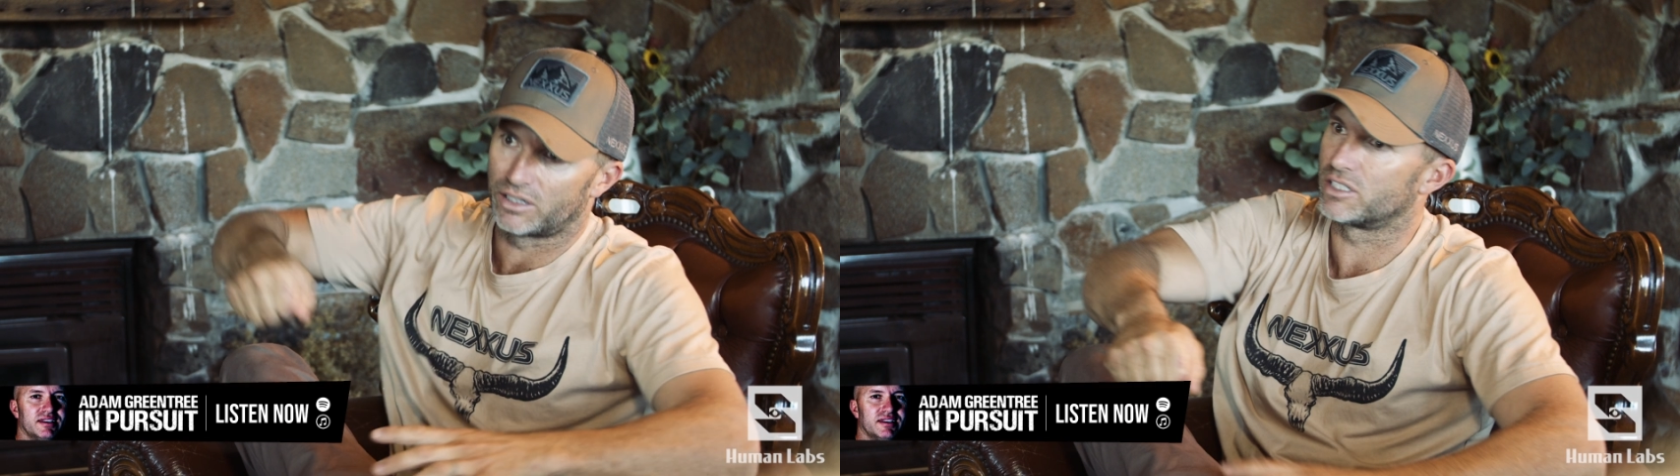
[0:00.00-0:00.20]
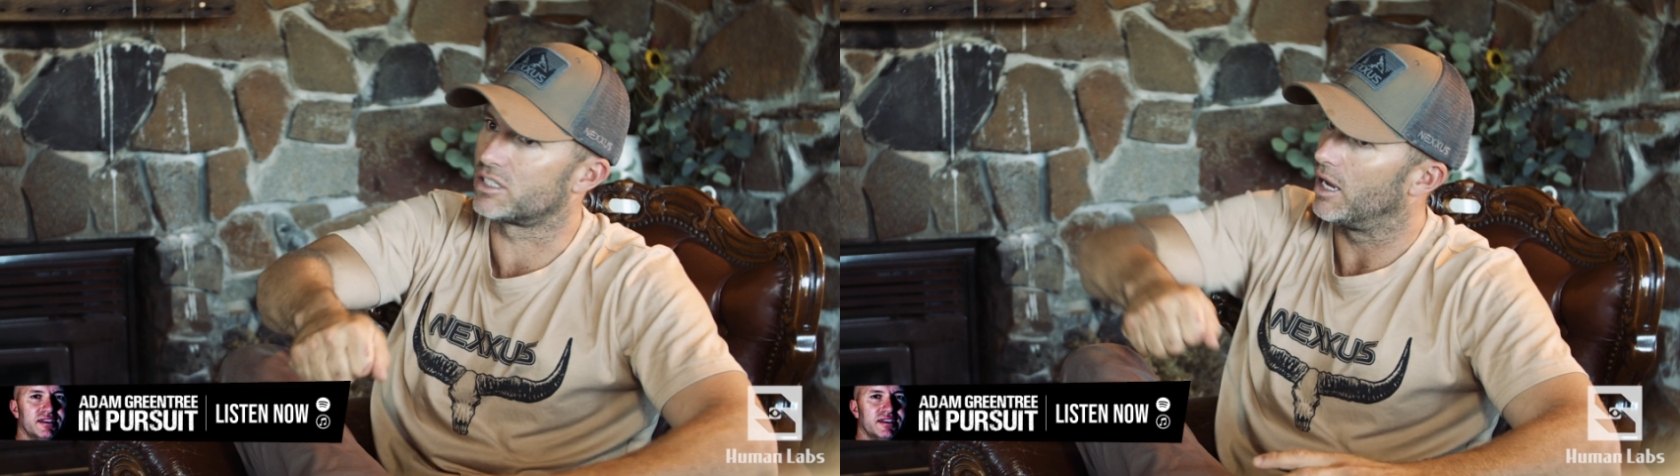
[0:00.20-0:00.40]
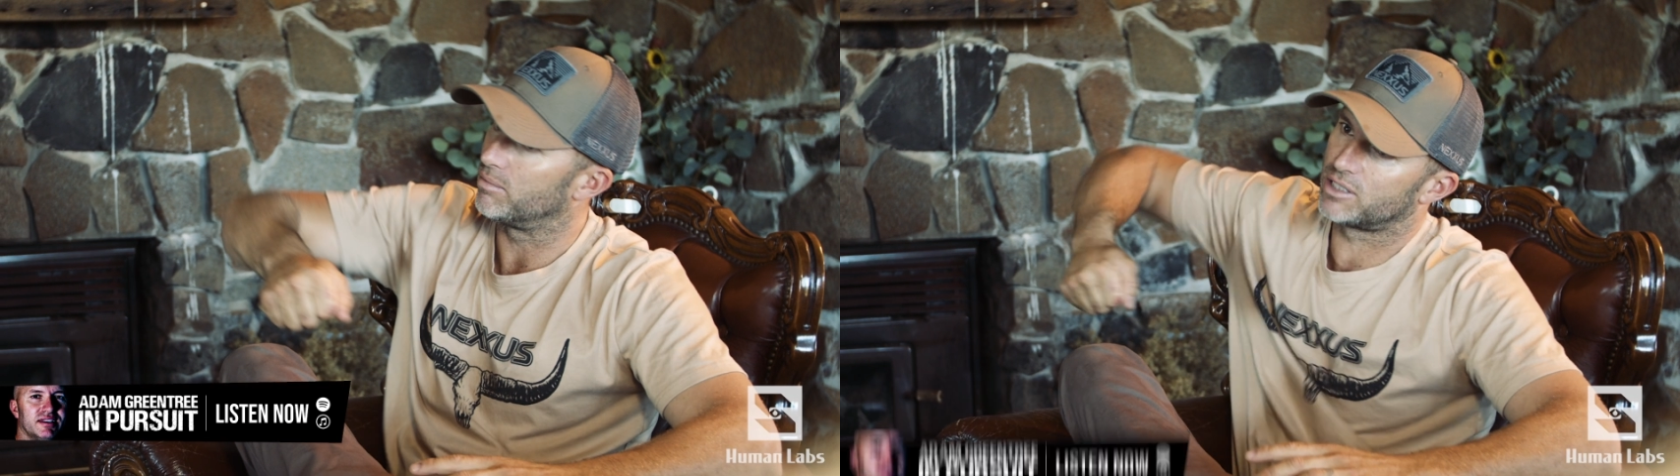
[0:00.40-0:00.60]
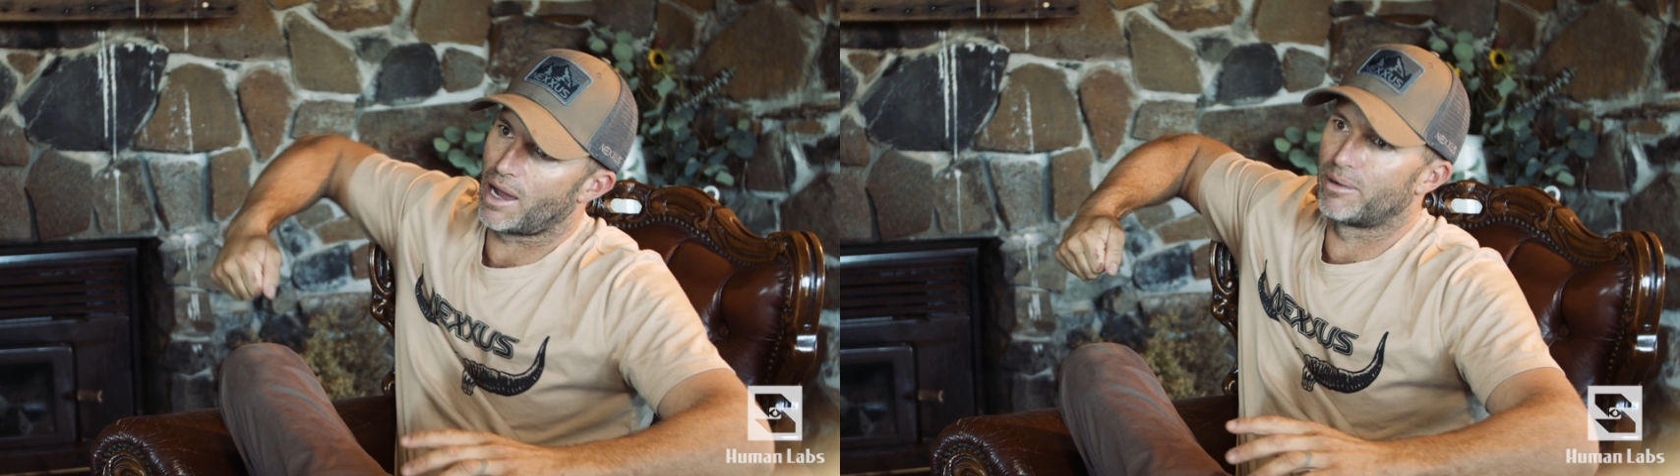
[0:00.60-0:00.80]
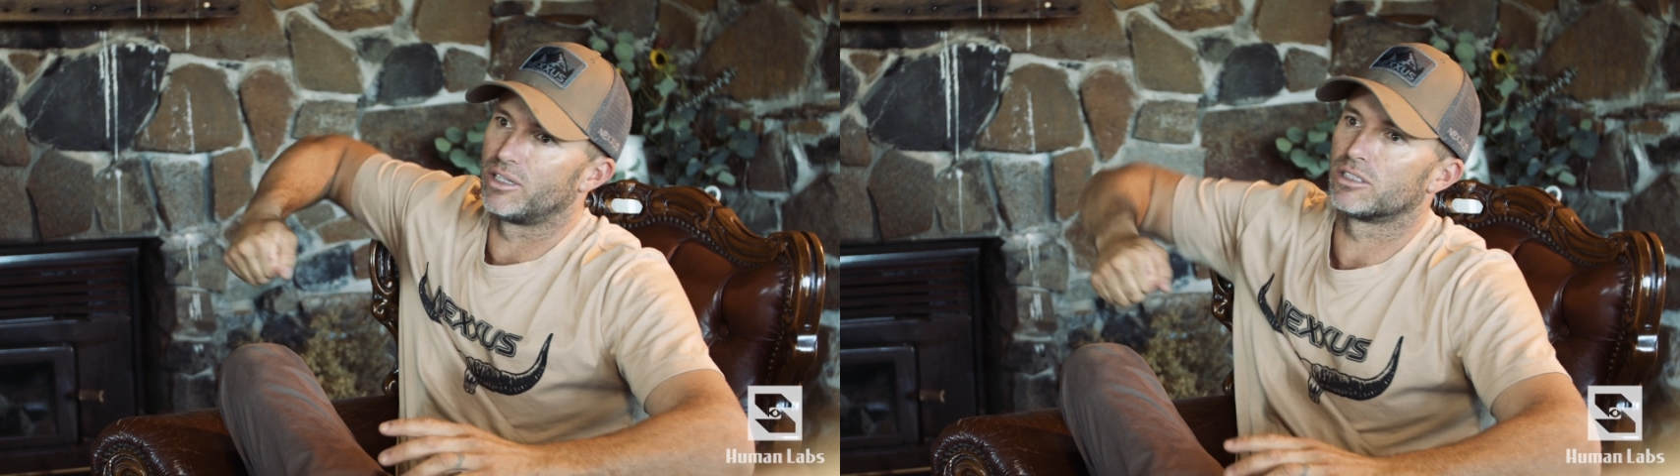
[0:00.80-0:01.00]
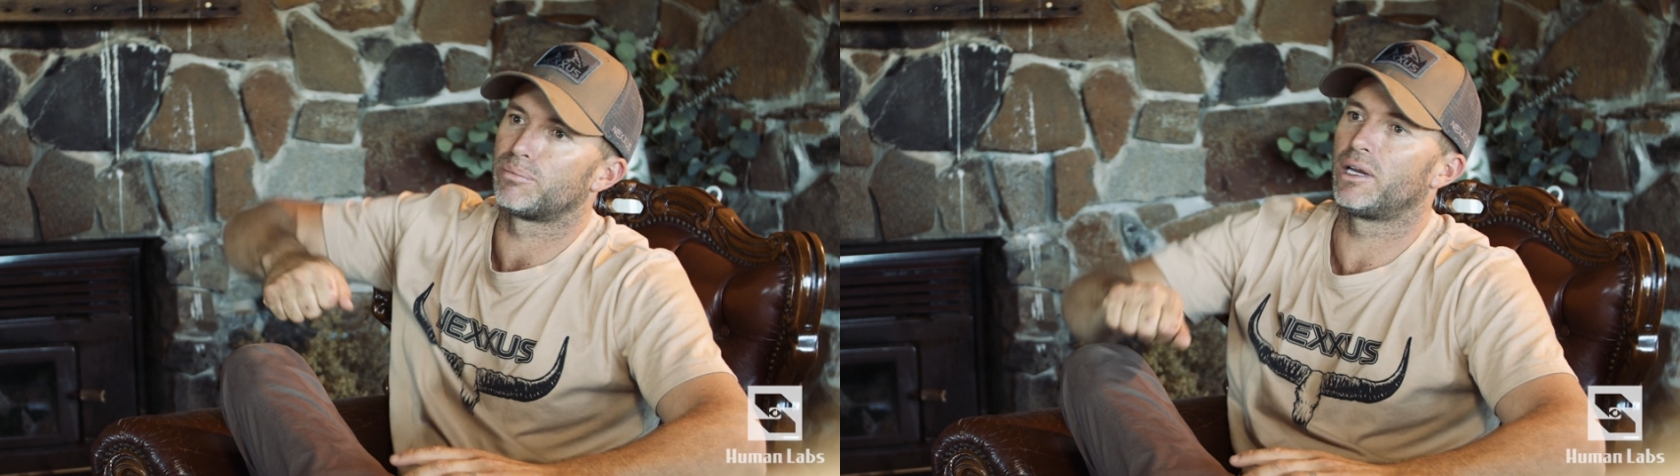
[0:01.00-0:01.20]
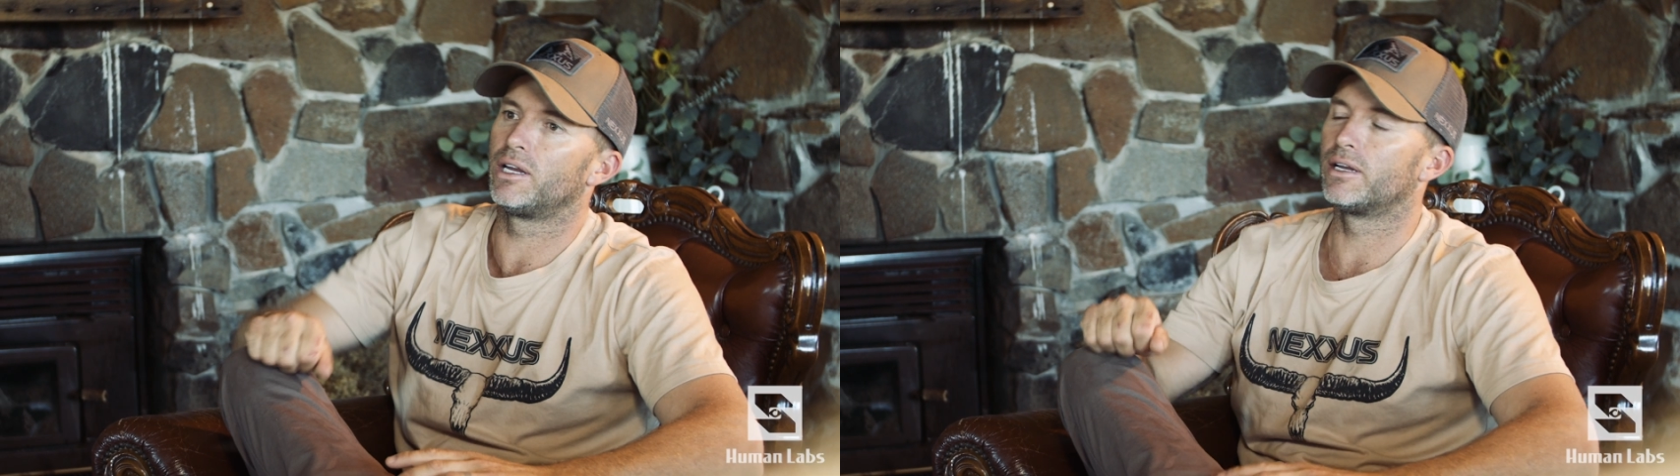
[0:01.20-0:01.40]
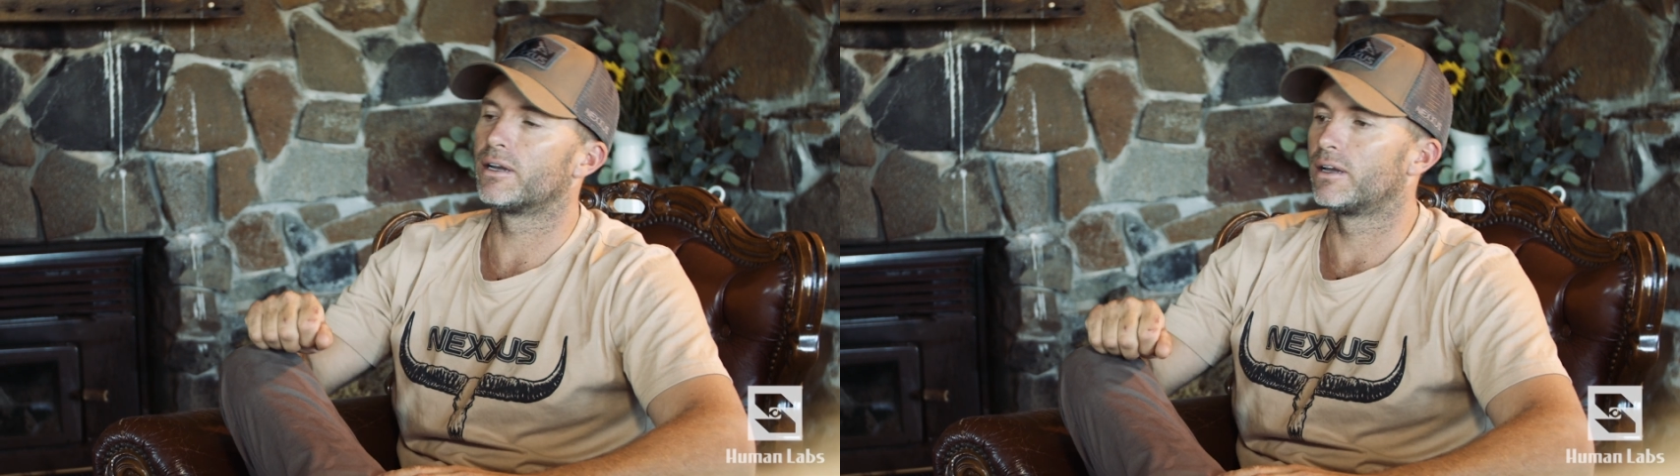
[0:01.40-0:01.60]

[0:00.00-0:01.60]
I just kept stabbing this pig.